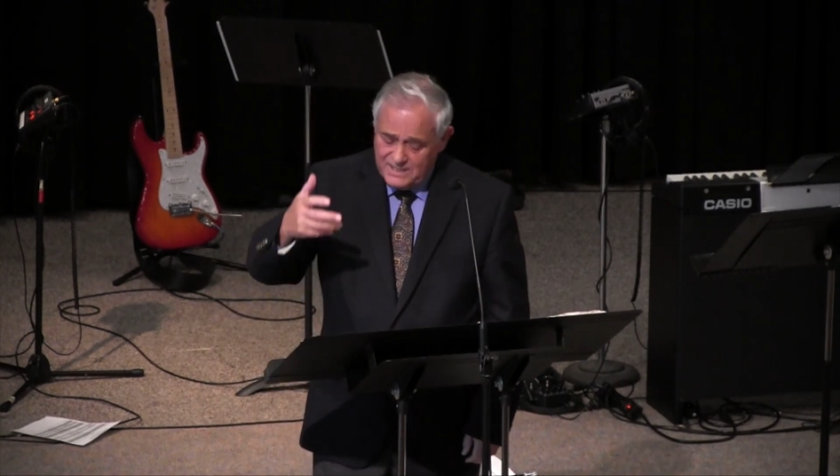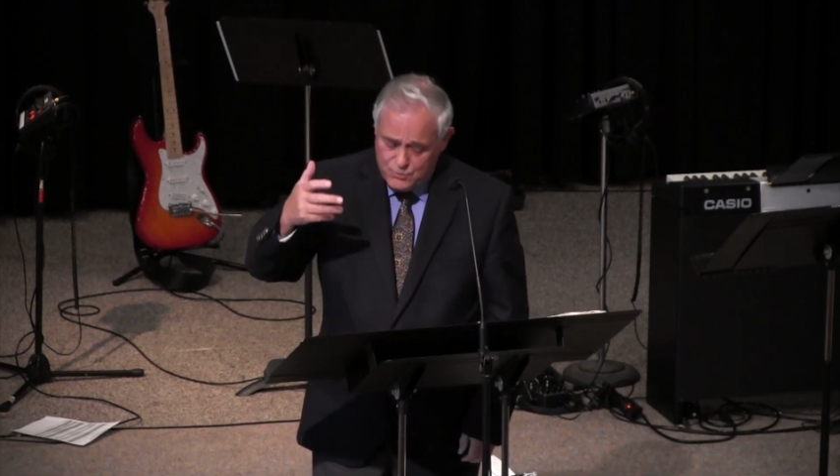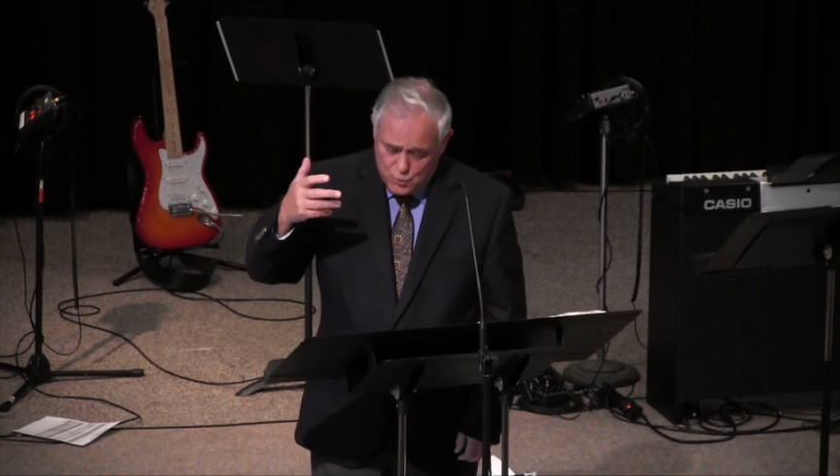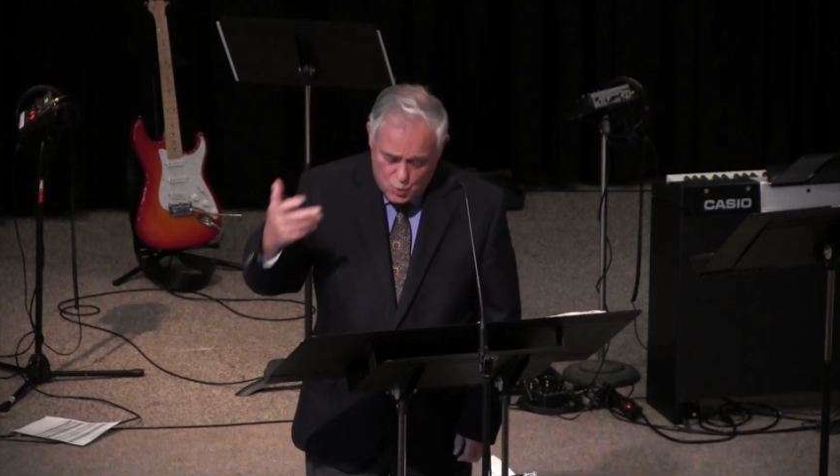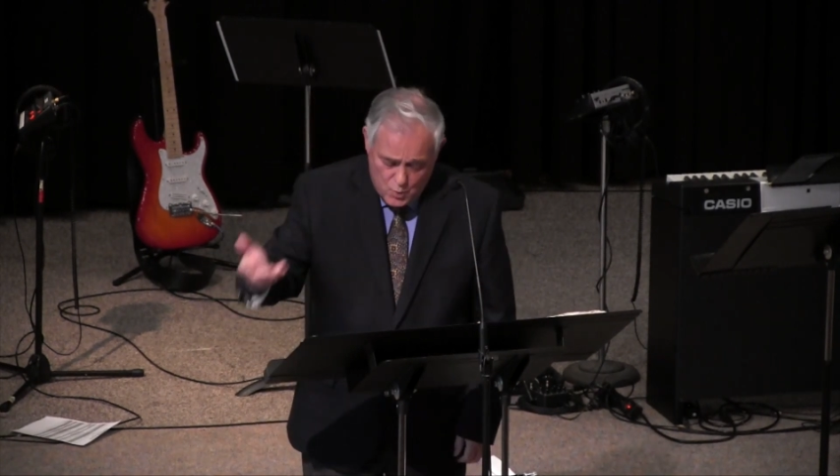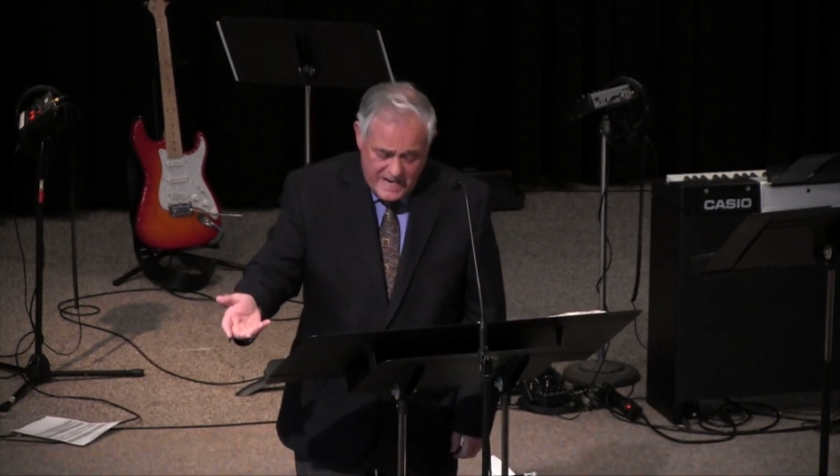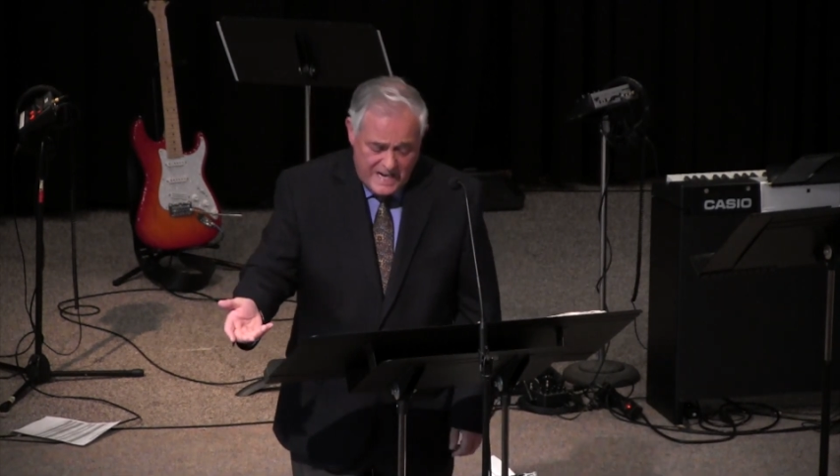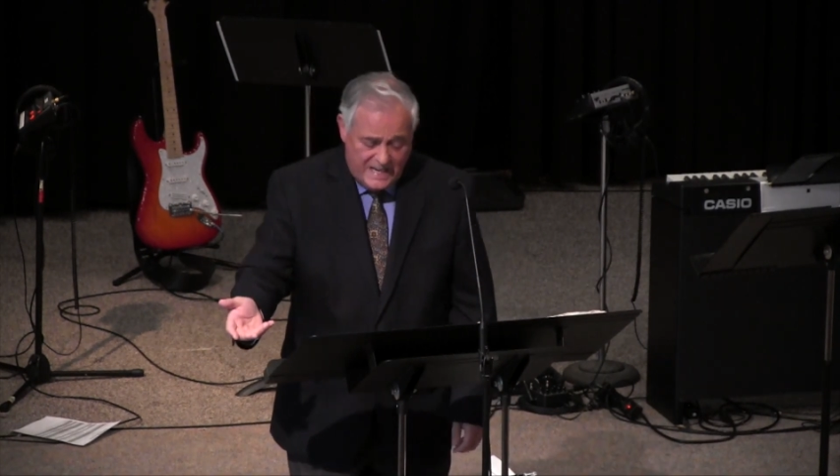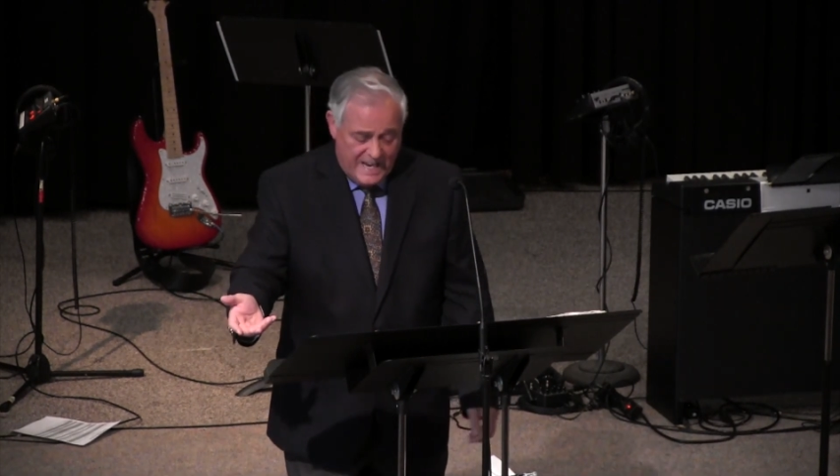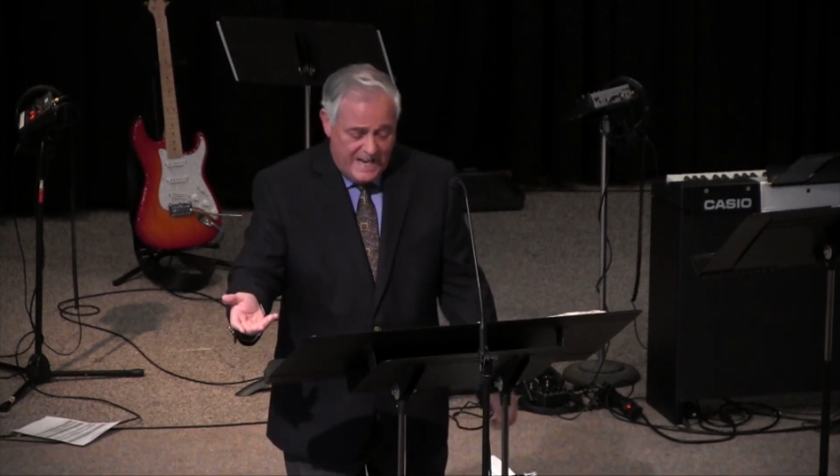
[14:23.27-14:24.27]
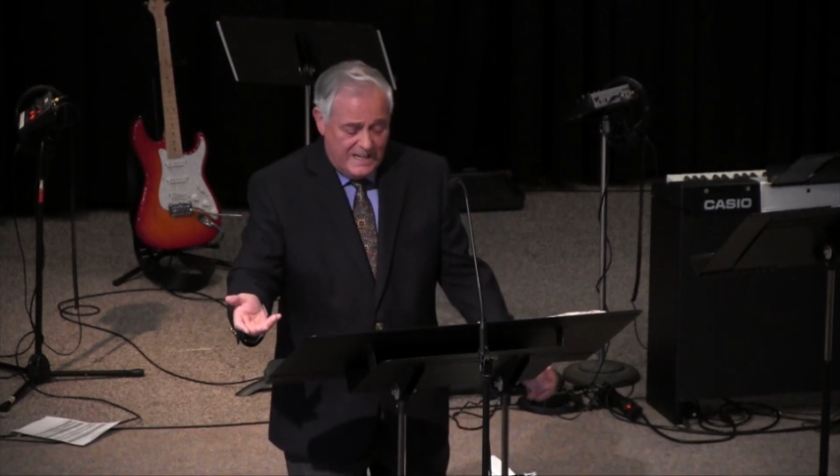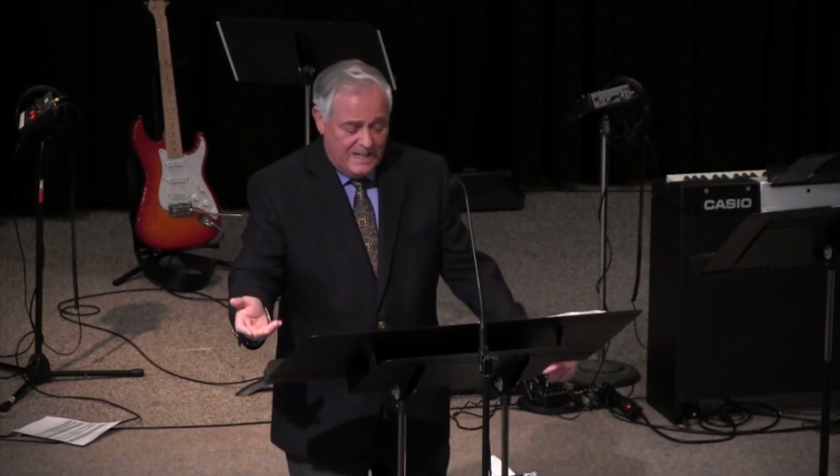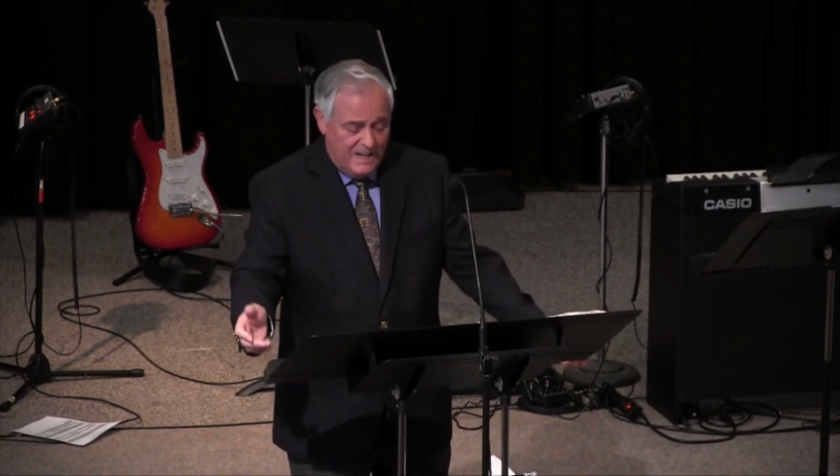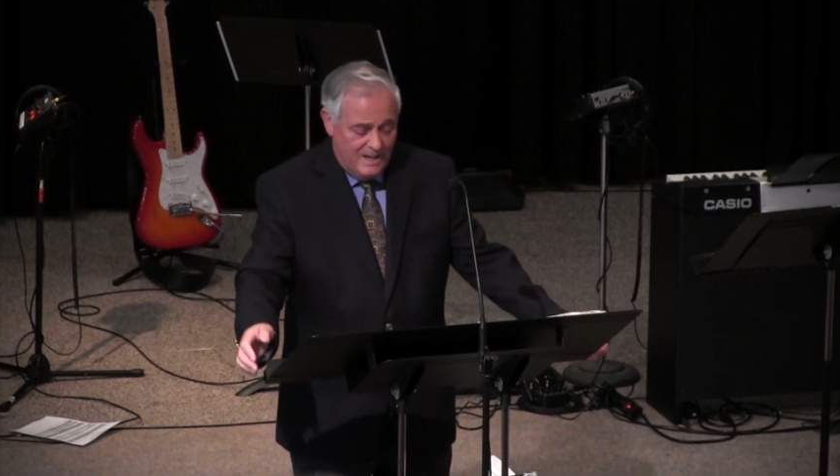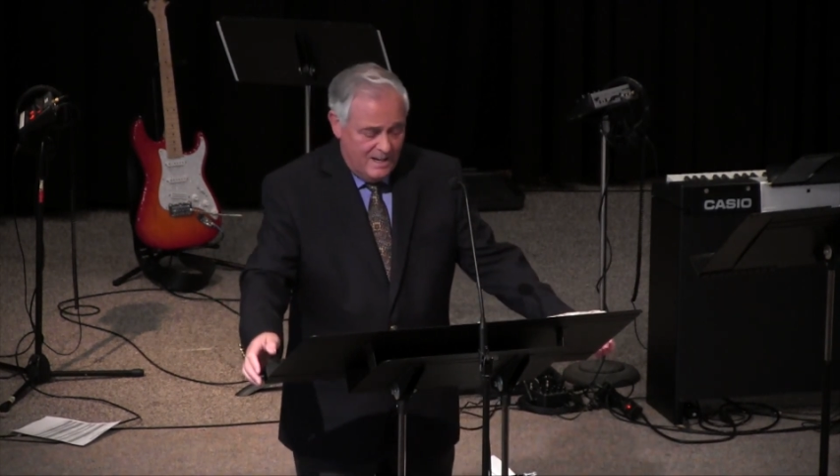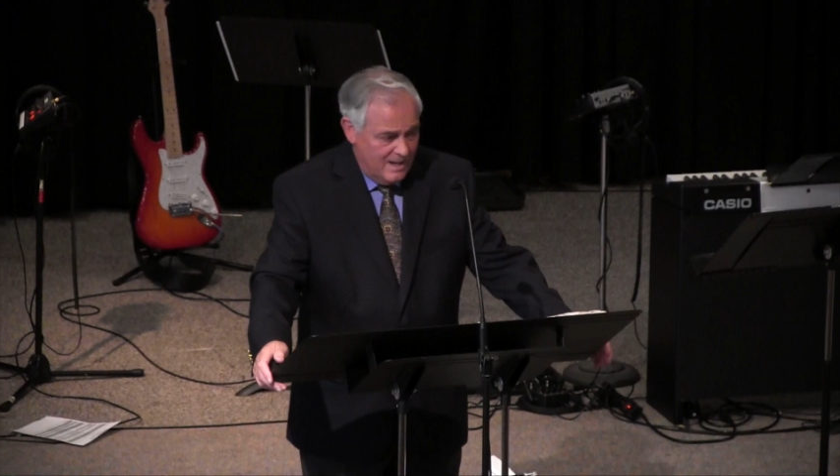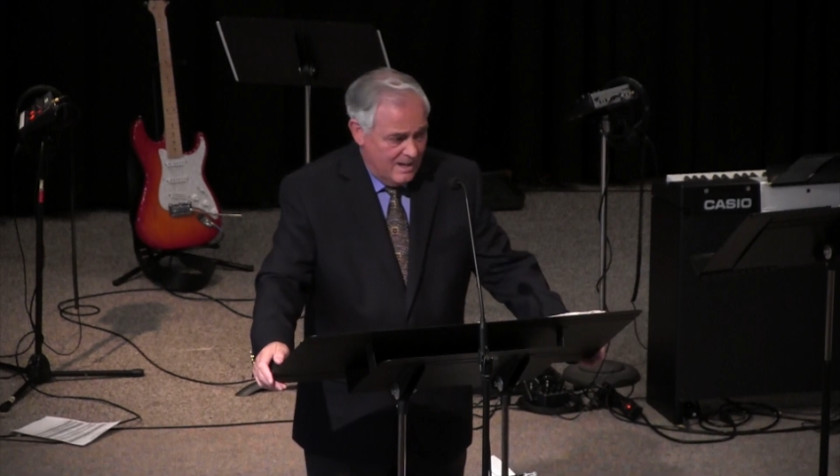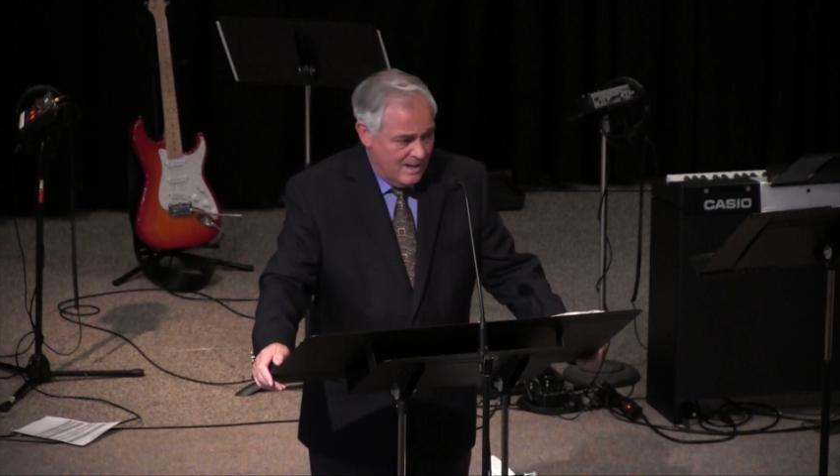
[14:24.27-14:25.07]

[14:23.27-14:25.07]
intriguing